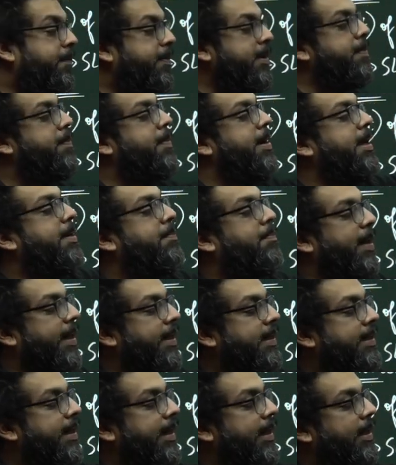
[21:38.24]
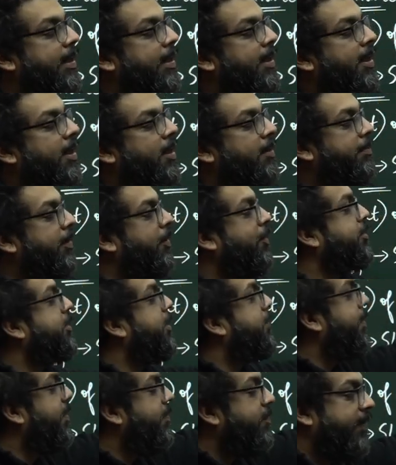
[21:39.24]
be made binding because
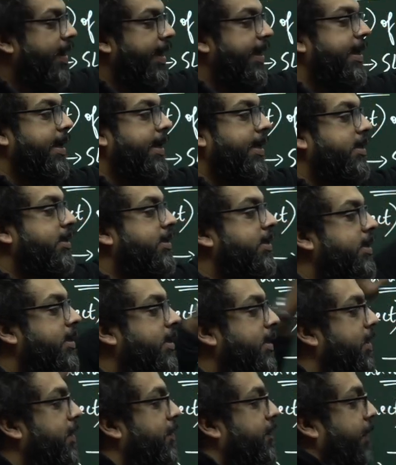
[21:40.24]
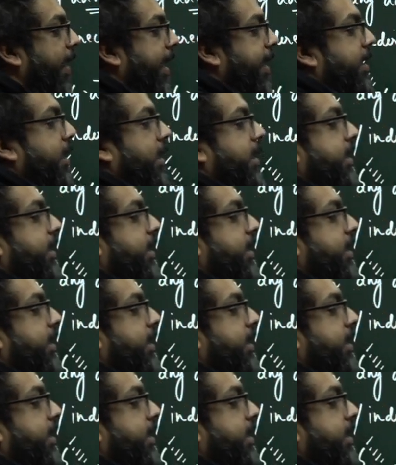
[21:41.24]
it will violate the final